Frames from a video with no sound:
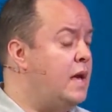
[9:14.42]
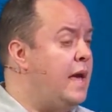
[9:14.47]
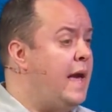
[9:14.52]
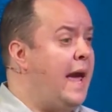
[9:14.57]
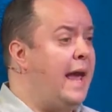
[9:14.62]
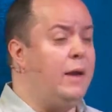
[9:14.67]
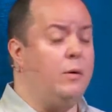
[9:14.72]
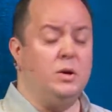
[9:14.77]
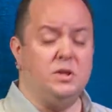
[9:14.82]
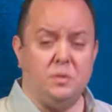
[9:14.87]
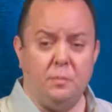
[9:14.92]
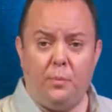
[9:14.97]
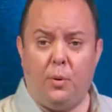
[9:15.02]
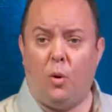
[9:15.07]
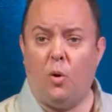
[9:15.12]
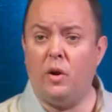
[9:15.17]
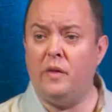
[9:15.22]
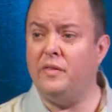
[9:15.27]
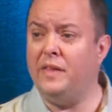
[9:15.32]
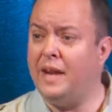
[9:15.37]
And it was
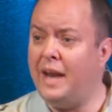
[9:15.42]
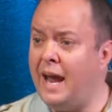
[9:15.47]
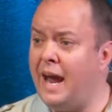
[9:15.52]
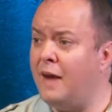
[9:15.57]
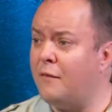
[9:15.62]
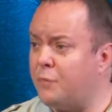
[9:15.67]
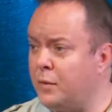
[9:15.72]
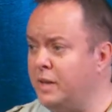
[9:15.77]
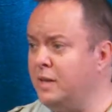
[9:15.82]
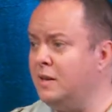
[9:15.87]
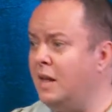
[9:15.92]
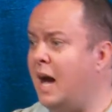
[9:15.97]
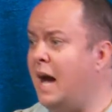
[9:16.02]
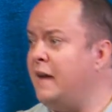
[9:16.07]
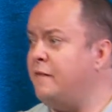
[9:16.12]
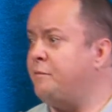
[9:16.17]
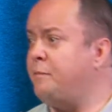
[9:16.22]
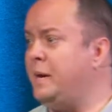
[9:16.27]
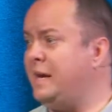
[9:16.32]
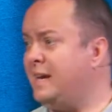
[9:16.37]
important that every
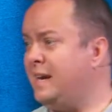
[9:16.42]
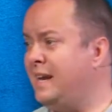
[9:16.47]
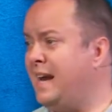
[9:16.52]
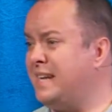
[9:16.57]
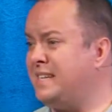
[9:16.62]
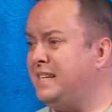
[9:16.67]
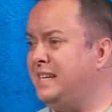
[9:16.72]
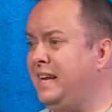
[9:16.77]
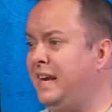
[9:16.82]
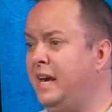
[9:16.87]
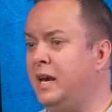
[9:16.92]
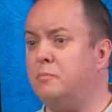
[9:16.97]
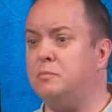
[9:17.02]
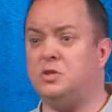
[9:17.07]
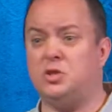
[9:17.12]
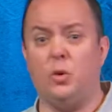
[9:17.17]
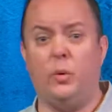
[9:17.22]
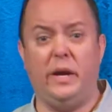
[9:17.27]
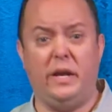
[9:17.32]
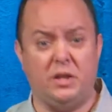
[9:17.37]
life be connected to him,
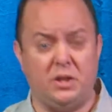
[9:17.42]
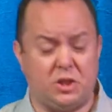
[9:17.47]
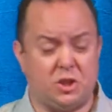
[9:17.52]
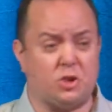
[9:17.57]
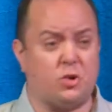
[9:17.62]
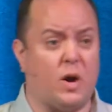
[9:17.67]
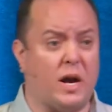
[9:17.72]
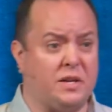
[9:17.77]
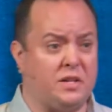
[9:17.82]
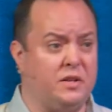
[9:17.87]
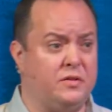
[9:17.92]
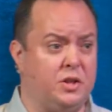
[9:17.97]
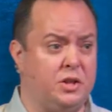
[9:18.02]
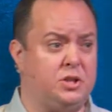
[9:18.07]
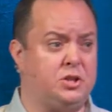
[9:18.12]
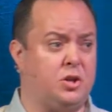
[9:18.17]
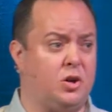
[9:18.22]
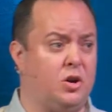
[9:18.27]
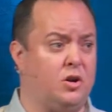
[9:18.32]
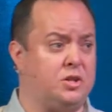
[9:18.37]
so he instructed the
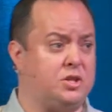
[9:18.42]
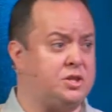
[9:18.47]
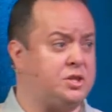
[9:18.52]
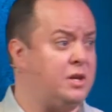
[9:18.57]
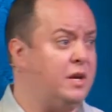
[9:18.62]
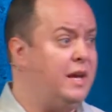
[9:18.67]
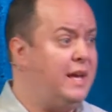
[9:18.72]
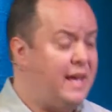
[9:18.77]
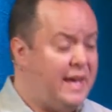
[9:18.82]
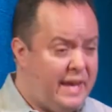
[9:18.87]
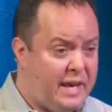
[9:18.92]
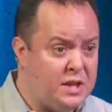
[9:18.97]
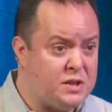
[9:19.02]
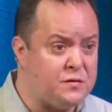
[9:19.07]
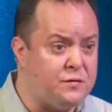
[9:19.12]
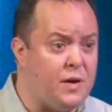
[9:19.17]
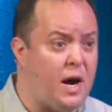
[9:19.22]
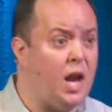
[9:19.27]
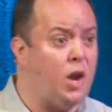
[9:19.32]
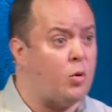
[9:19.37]
church, his
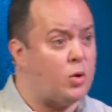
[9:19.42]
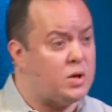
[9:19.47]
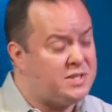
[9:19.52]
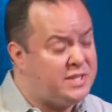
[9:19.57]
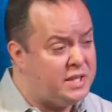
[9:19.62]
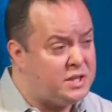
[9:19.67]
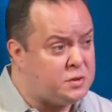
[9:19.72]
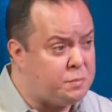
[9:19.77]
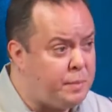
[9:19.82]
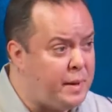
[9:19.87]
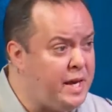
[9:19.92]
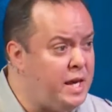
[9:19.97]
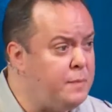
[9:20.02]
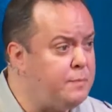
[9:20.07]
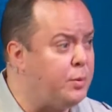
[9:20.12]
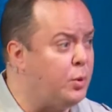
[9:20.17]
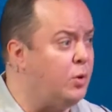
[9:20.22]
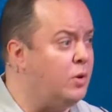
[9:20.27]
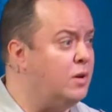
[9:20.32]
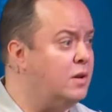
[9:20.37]
followers, his
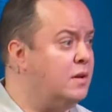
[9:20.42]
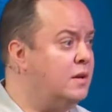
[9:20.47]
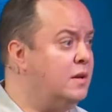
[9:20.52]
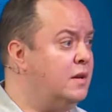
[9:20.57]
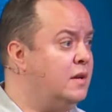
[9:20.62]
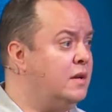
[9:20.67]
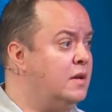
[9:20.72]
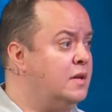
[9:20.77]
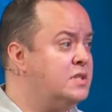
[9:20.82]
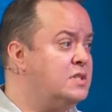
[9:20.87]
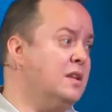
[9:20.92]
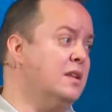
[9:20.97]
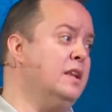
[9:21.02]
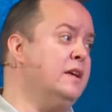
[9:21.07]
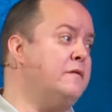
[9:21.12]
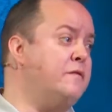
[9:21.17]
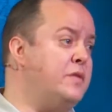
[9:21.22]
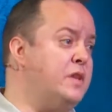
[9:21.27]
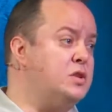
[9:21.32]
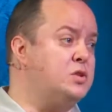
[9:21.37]
people, to
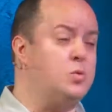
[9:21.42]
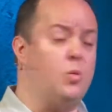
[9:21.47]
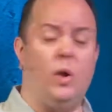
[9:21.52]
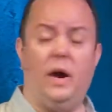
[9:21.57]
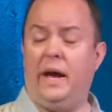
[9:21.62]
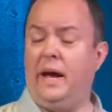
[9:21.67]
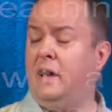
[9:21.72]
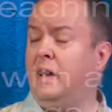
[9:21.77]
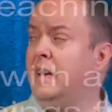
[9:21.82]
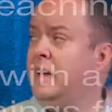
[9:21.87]
live this way.